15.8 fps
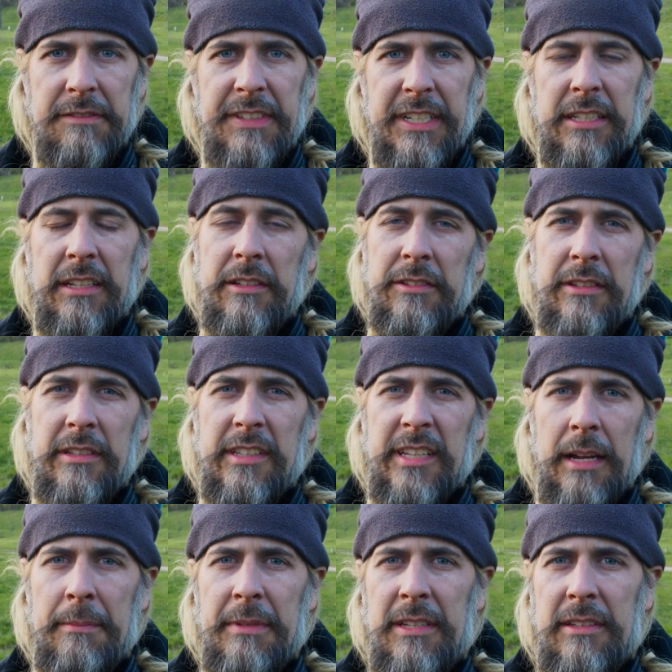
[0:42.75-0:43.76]
Videos you
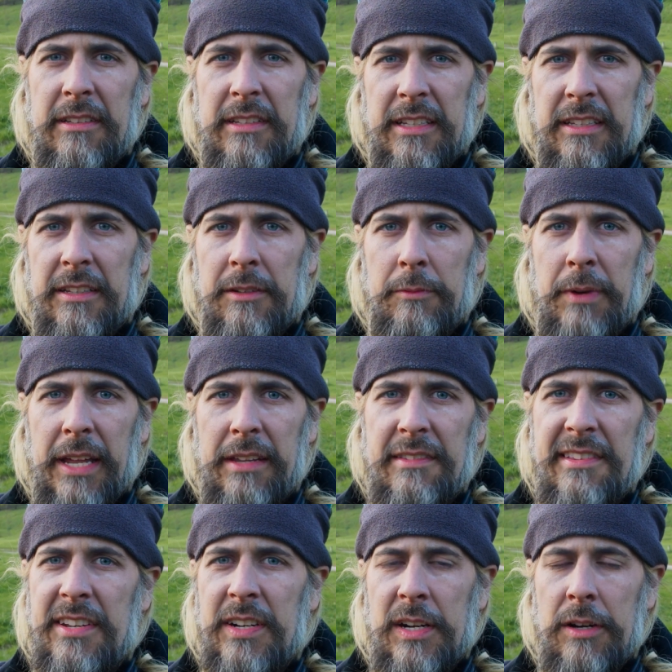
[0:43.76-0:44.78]
saw me using the
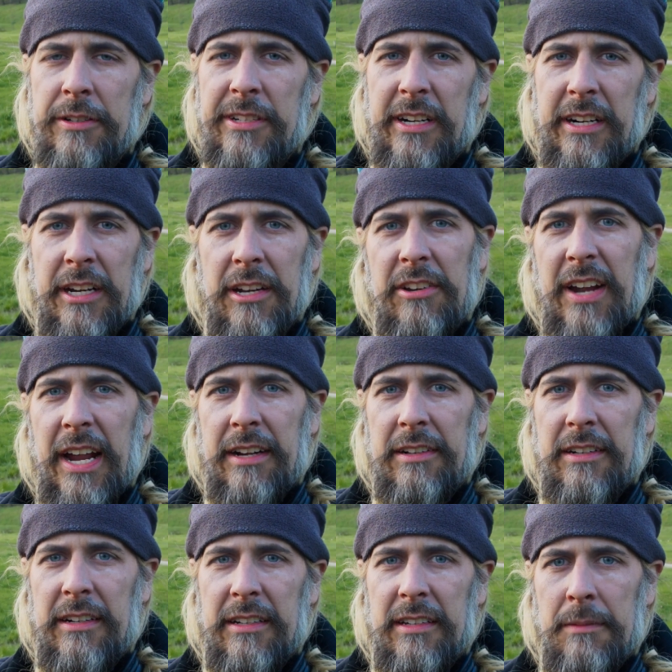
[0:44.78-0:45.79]
red zero-turn
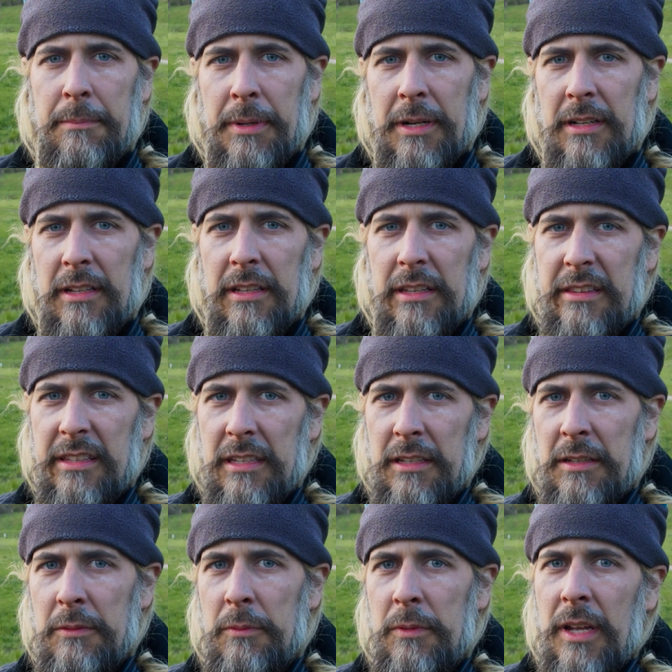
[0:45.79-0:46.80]
tractor to pull
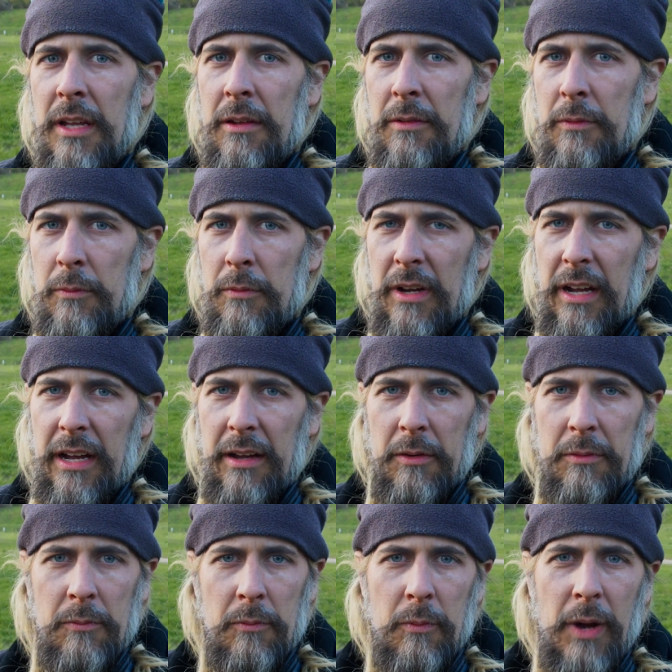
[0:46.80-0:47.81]
the
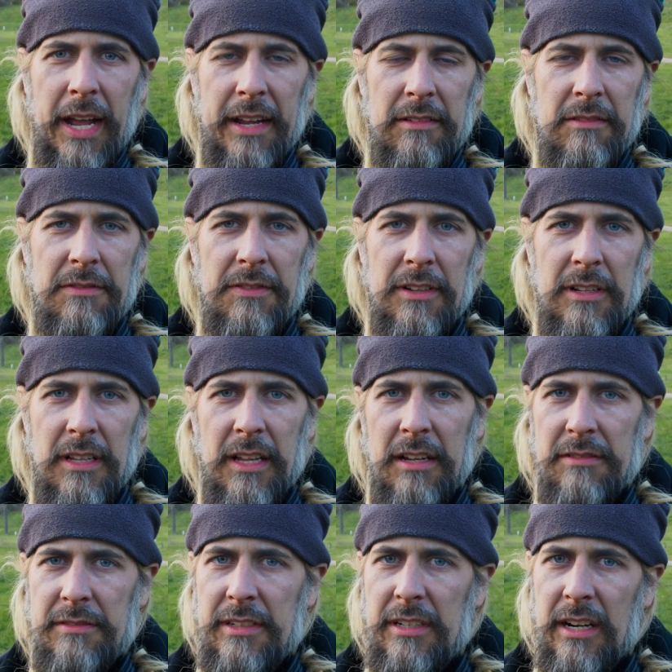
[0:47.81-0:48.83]
wagon full
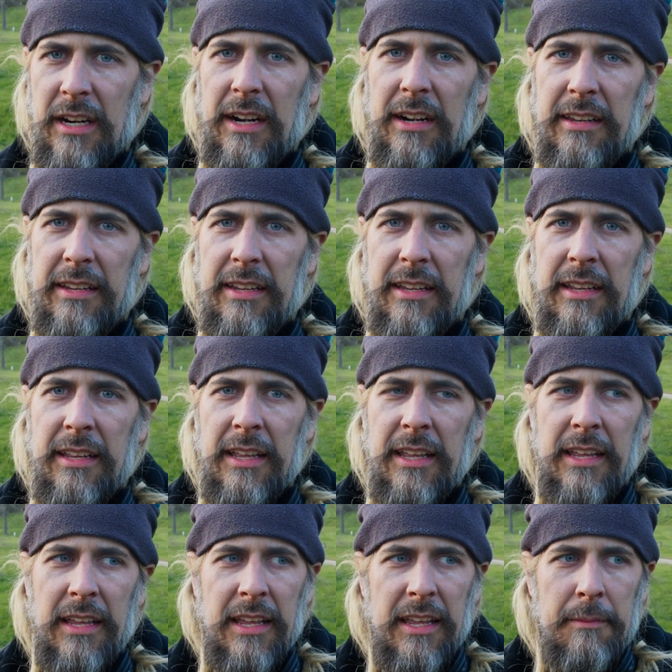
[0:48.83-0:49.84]
of dirt,
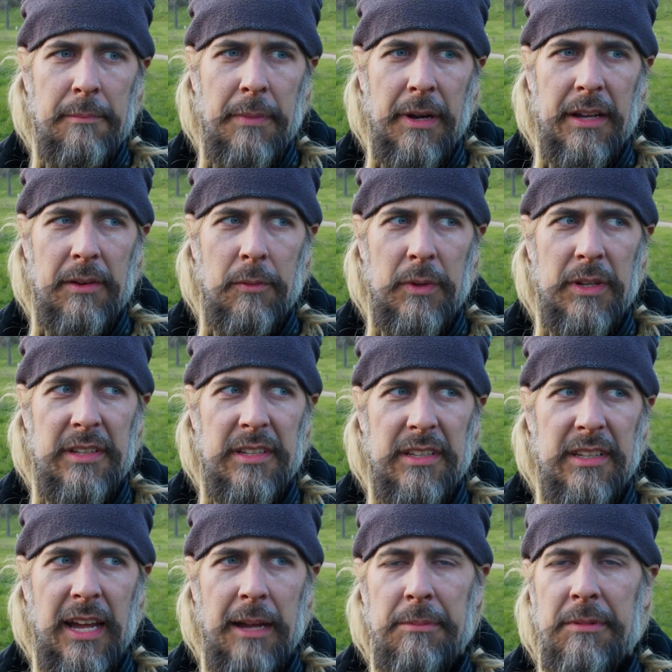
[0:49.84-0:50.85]
but we
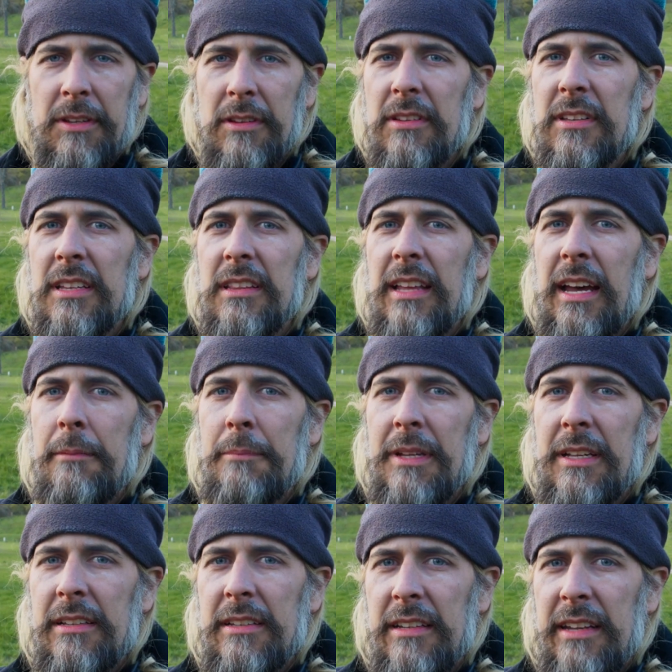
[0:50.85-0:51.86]
stopped using that
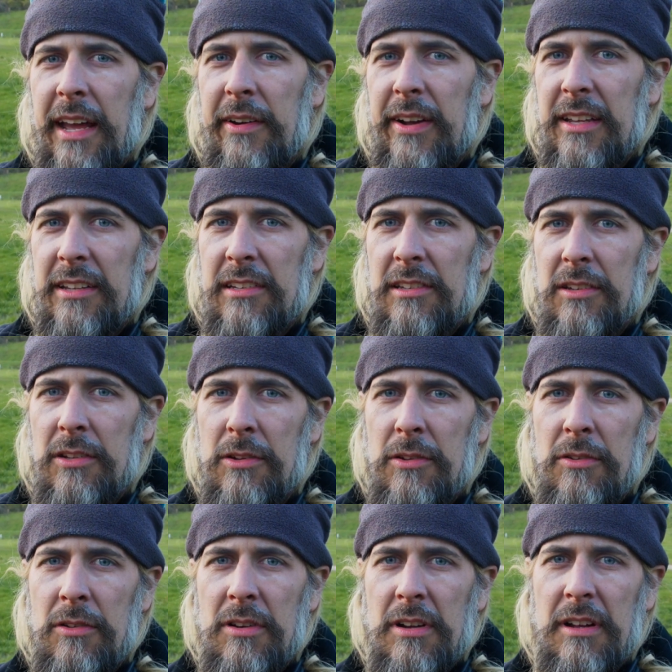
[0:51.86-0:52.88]
because it now has
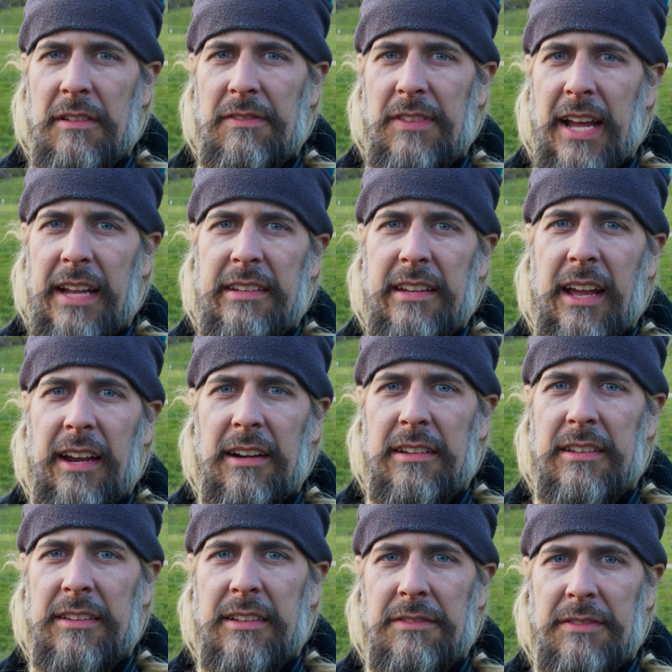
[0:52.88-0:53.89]
2 flat
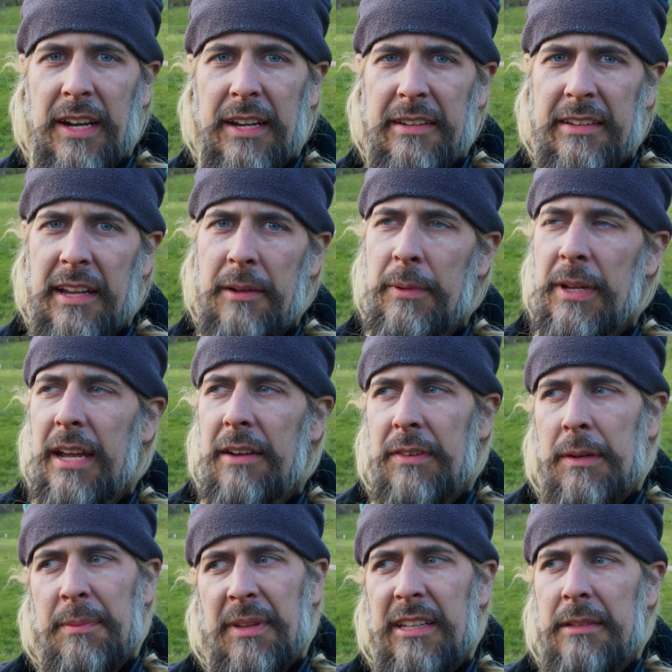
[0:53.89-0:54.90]
tires in the front, and we have
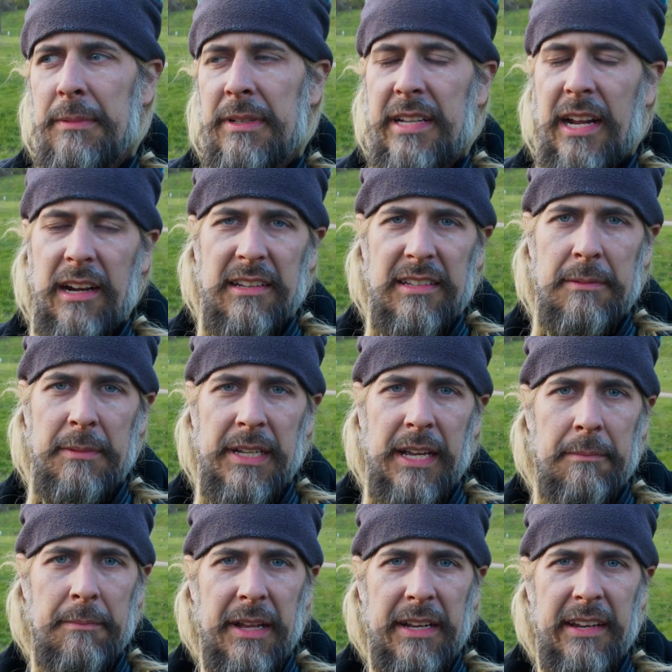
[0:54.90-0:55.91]
replacement tires coming
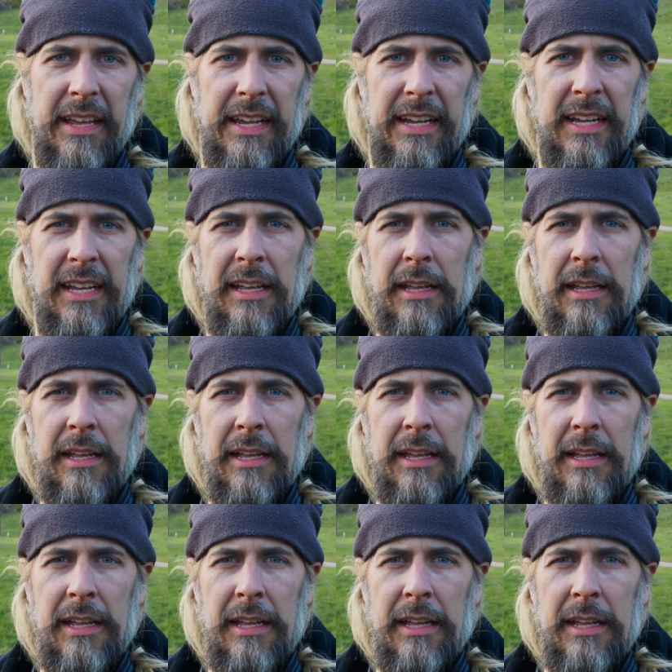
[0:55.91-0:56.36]
on Monday,